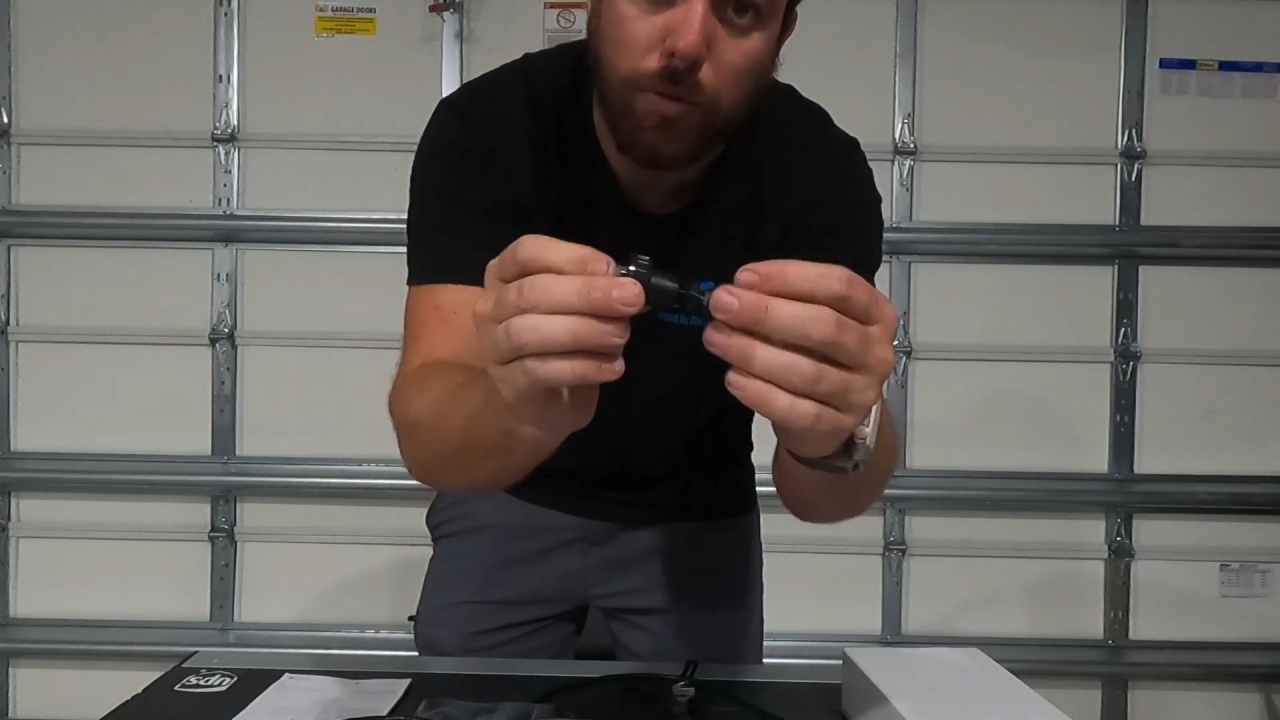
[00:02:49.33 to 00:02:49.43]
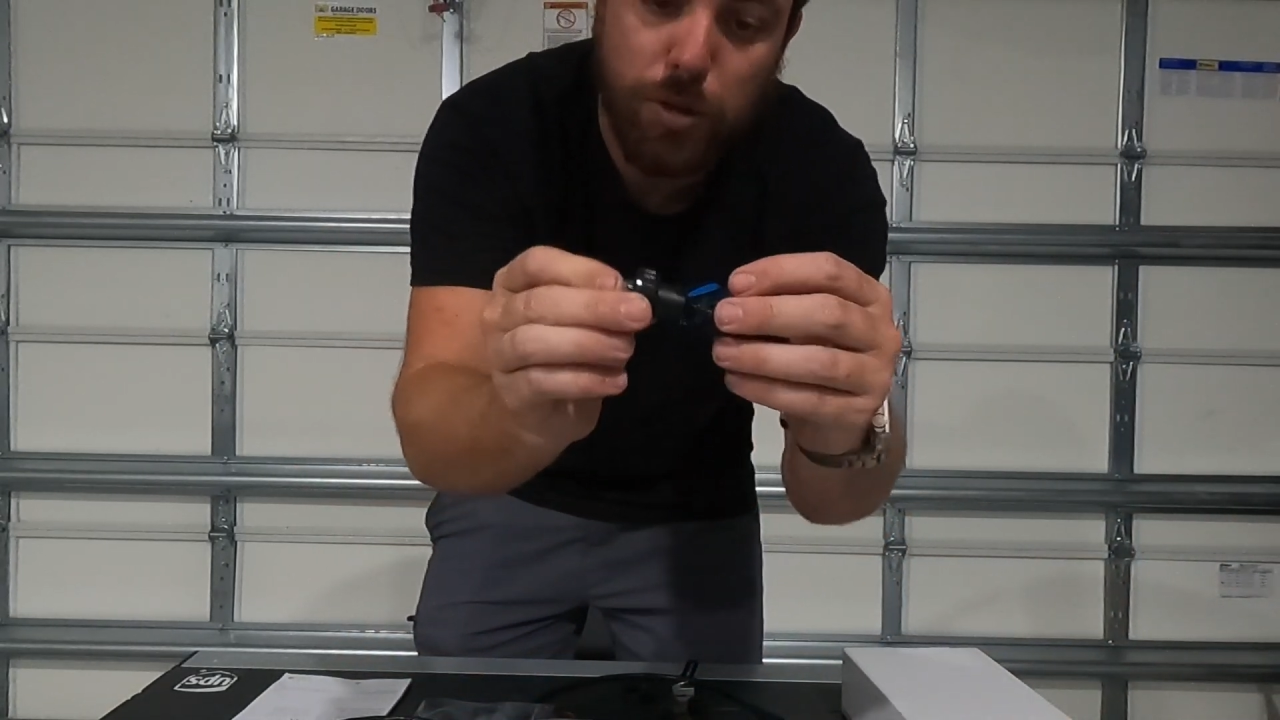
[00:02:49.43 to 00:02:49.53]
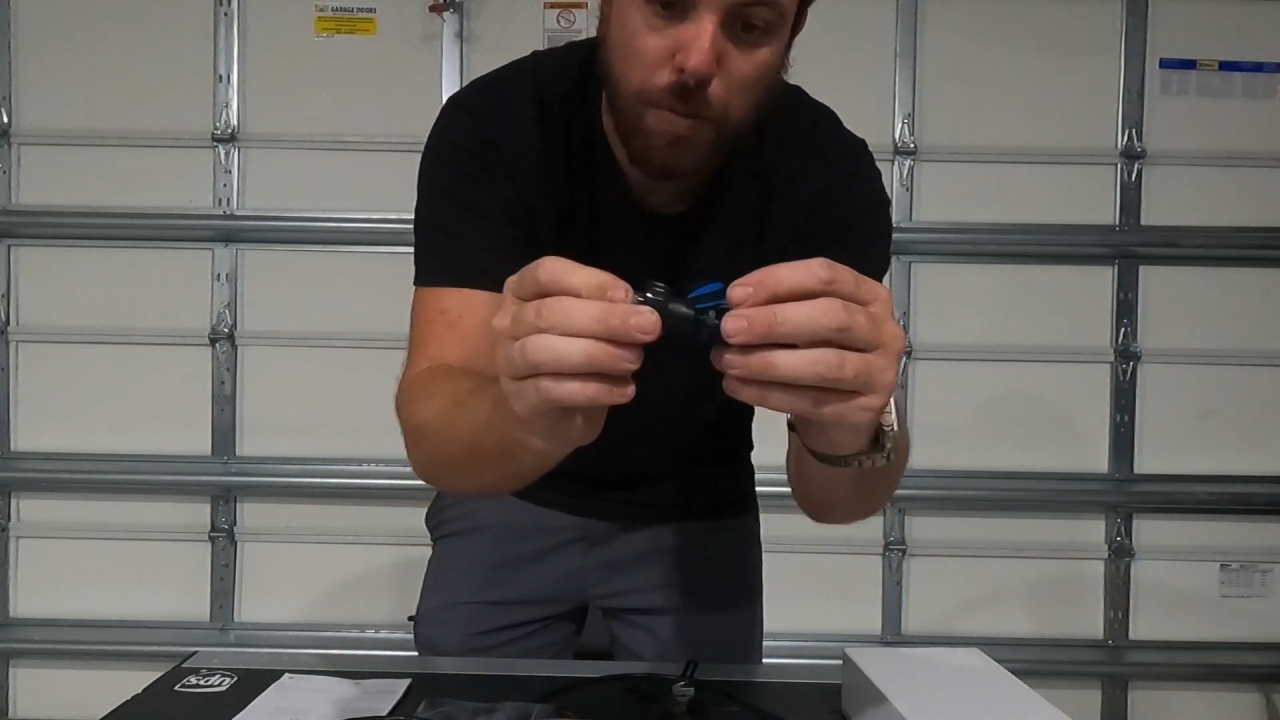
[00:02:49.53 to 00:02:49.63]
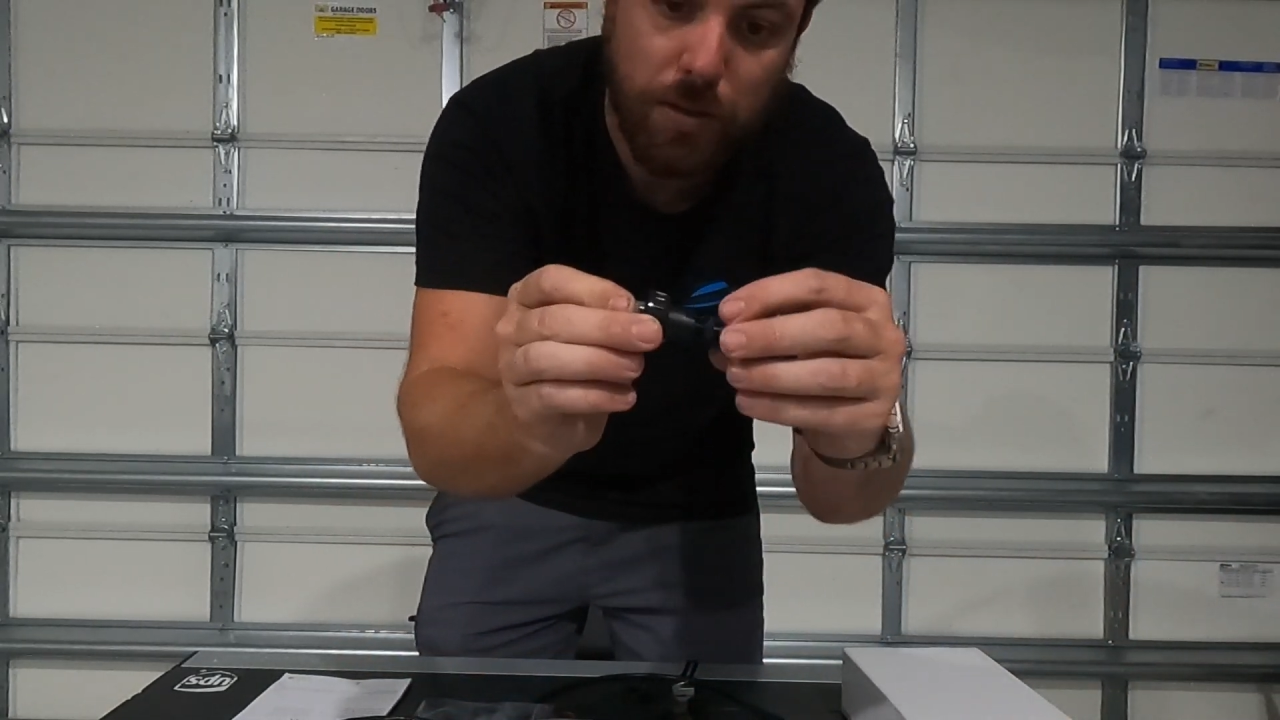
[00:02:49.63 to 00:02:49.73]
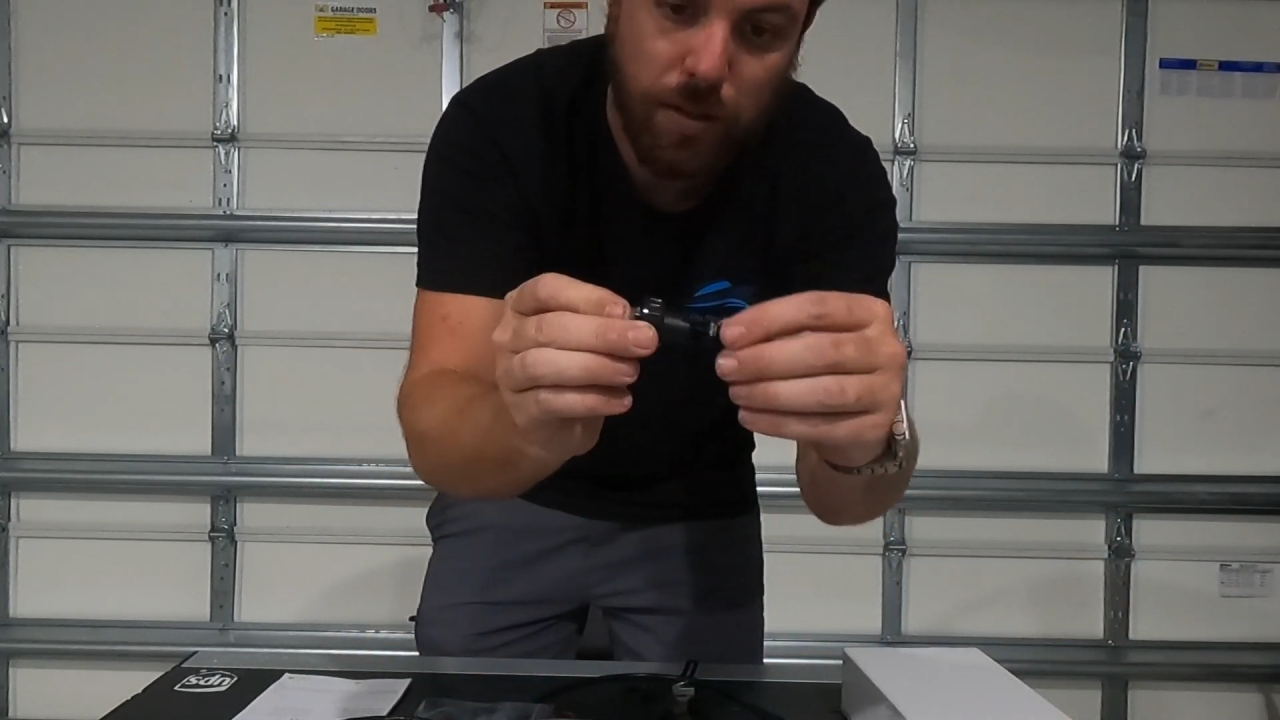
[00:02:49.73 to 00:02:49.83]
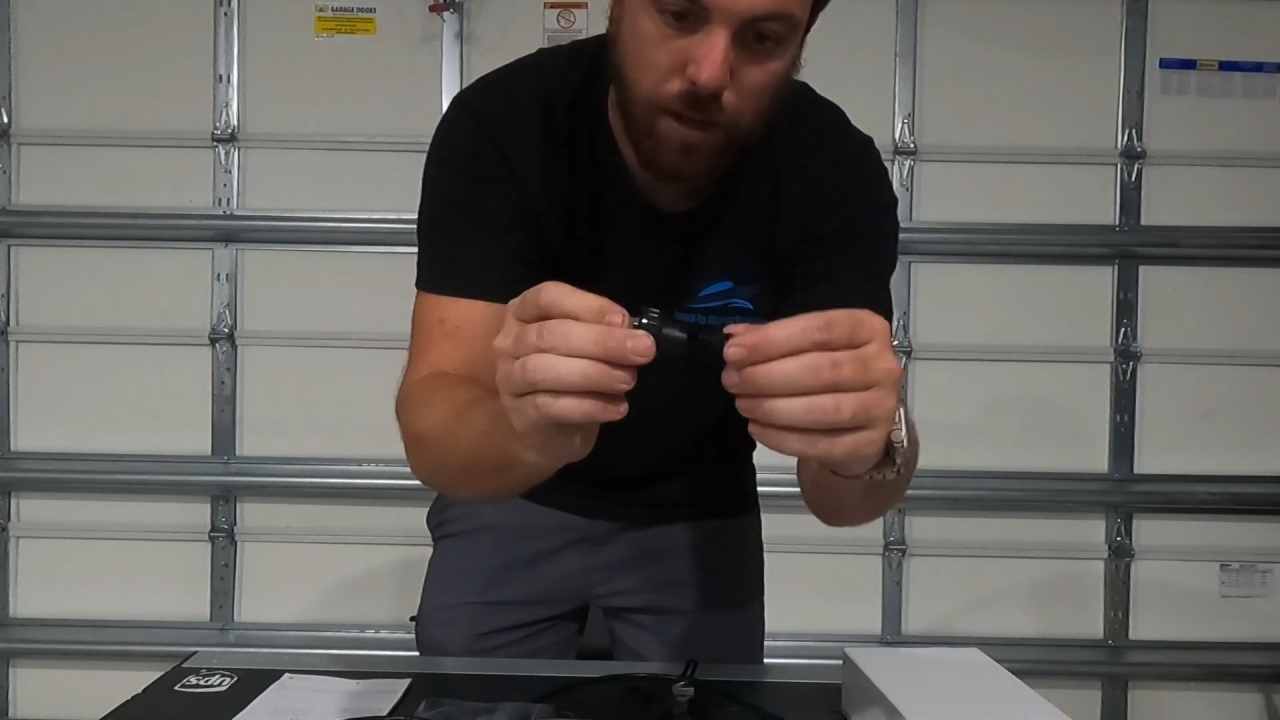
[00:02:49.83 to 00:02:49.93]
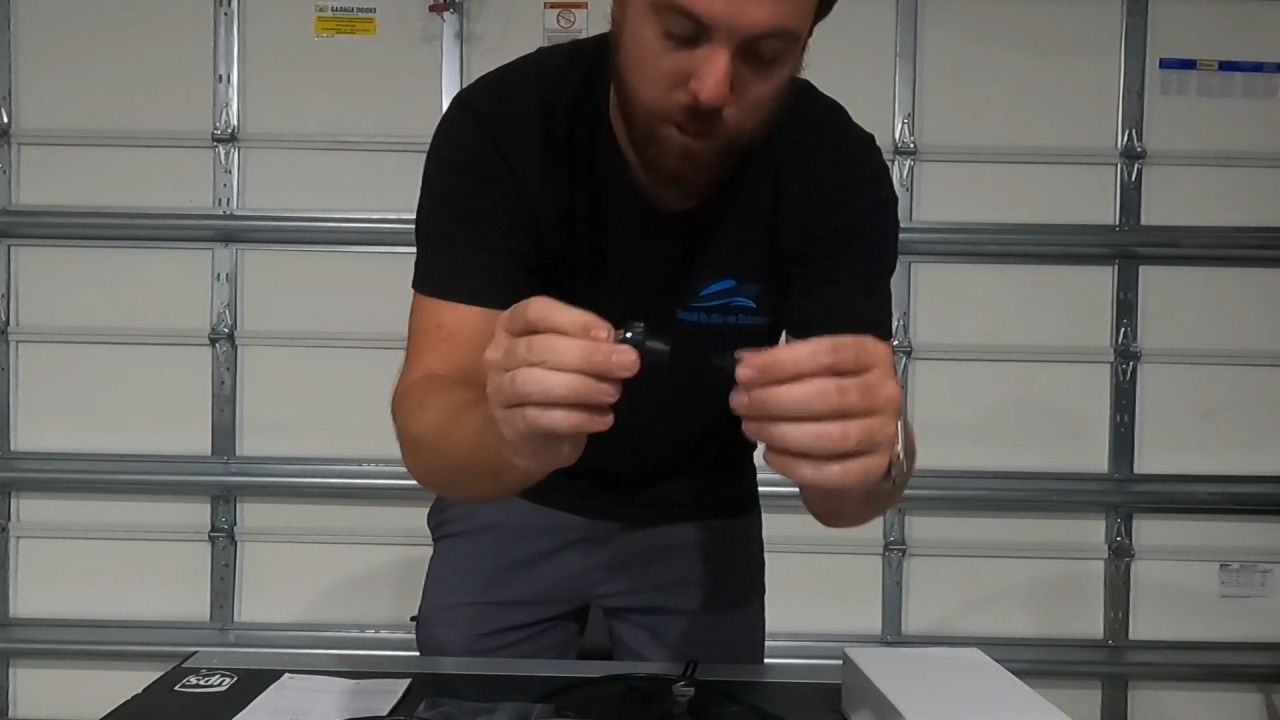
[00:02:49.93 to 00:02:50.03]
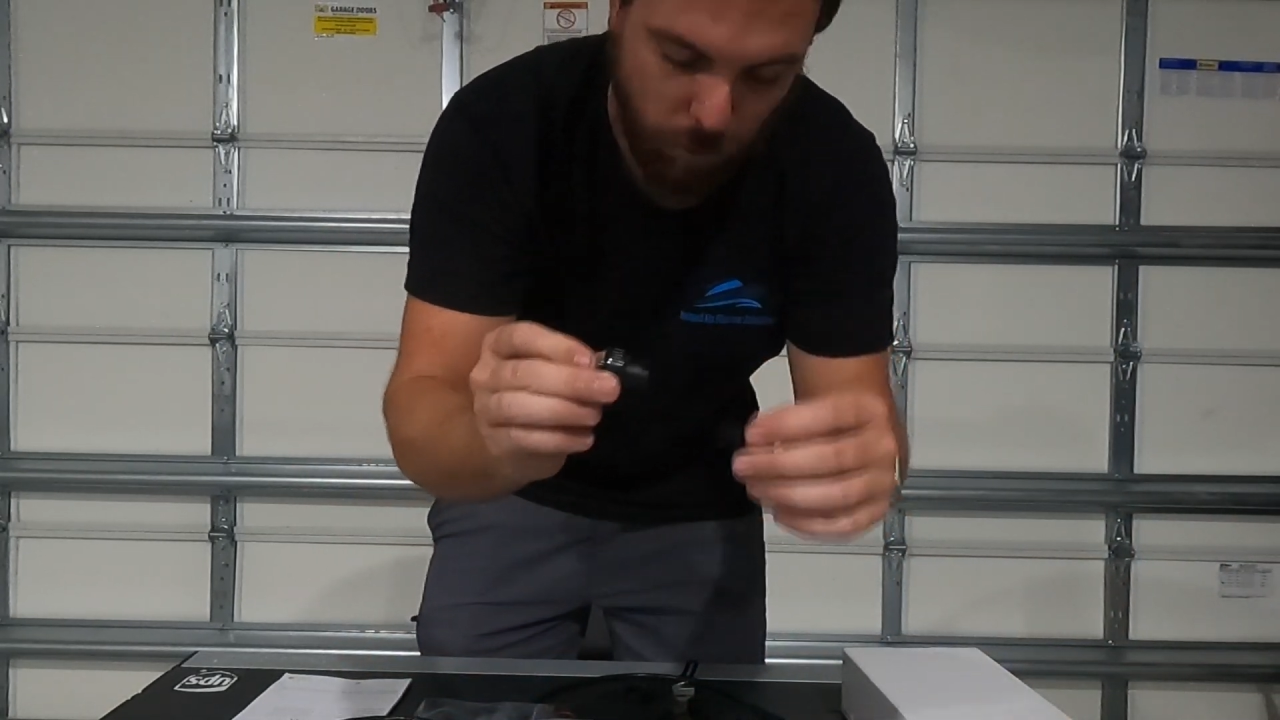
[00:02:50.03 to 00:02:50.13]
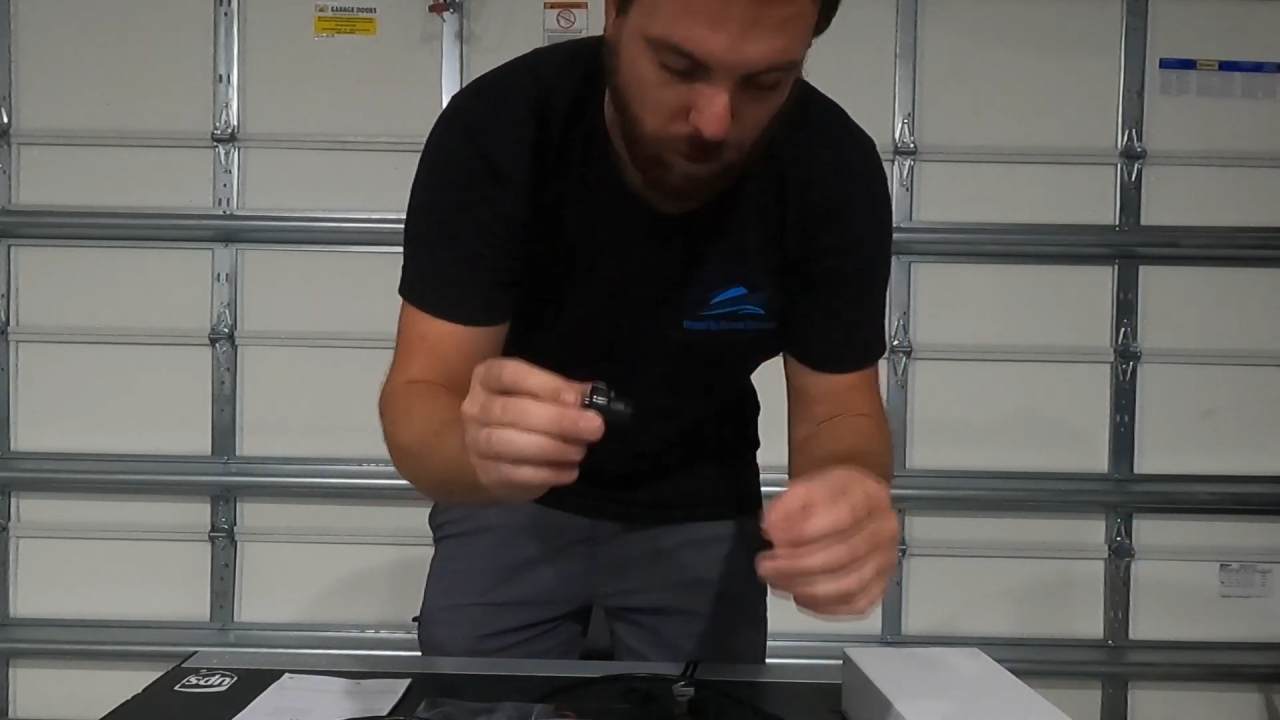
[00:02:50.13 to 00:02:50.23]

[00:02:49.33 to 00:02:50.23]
which makes a nice